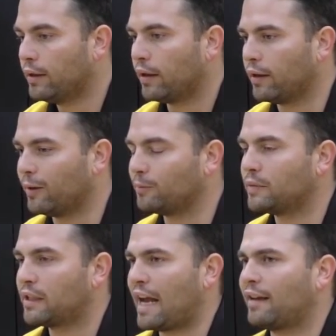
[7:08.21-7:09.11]

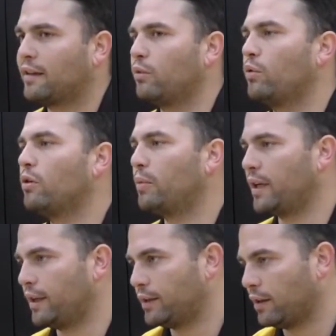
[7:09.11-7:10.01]
Saxony will
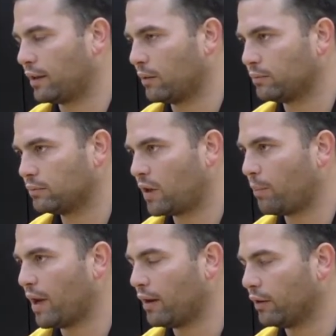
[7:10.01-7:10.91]
be a
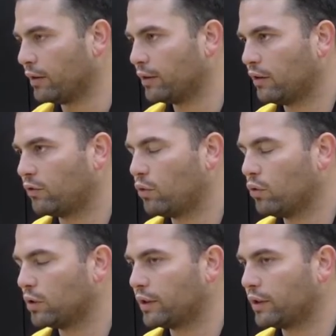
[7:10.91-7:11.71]
competitor, of course.